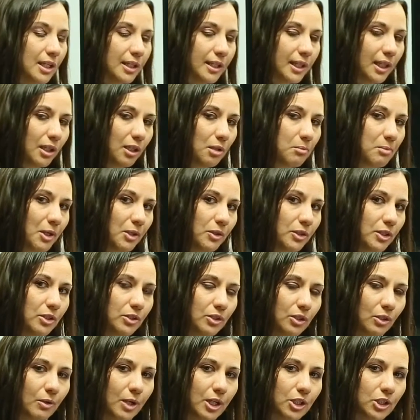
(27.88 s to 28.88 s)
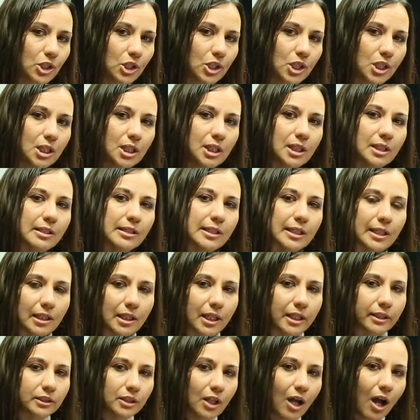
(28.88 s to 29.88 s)
Think about this question and
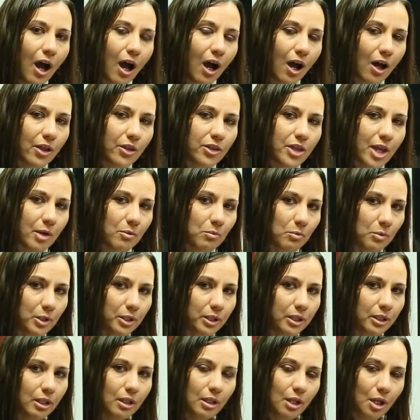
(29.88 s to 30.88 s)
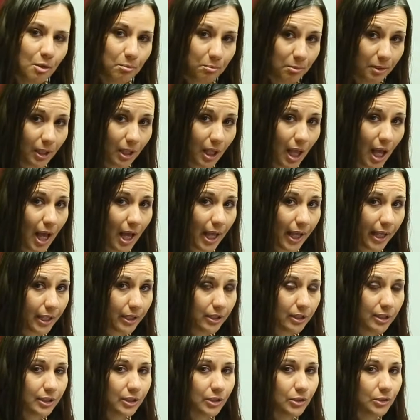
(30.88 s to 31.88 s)
select all that would
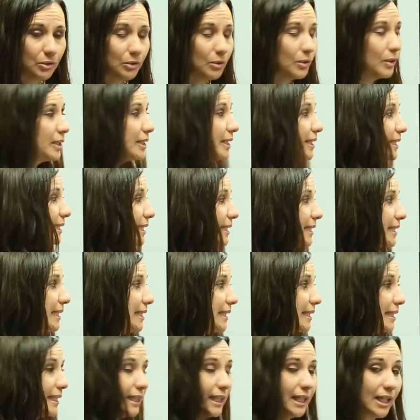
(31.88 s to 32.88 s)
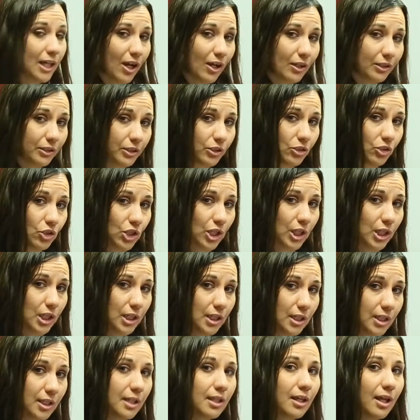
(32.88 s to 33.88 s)
apply to the
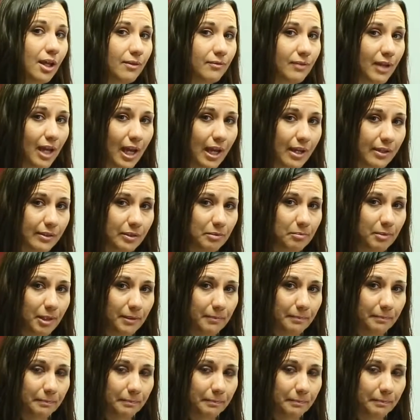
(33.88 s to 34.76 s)
etiology of asthma.